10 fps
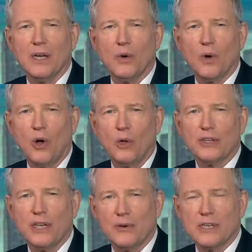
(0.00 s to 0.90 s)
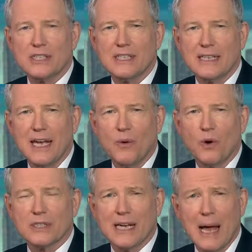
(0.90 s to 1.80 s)
will hold hearings today
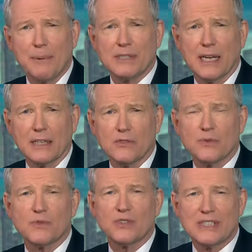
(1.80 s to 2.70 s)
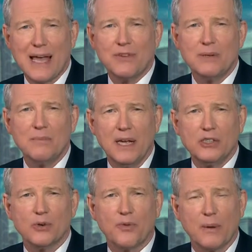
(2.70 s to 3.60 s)
where top executives from 7
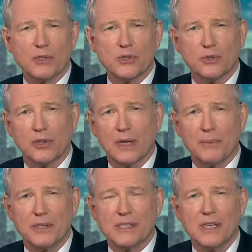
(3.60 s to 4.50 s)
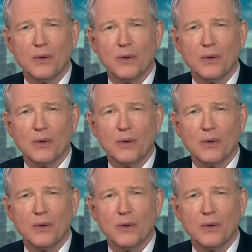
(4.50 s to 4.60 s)
major pharmaceutical companies